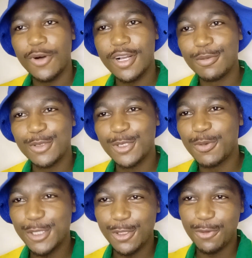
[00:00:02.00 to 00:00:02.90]
Welcome to
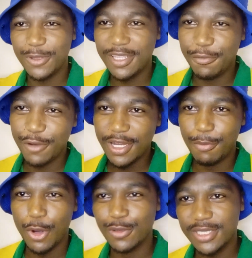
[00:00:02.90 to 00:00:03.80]
Sports Talk with Kifu and
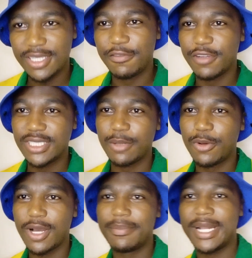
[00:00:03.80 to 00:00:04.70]
Emil. Kifu and
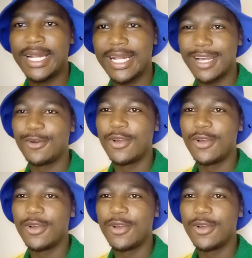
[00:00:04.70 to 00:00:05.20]
Jablo, Masham.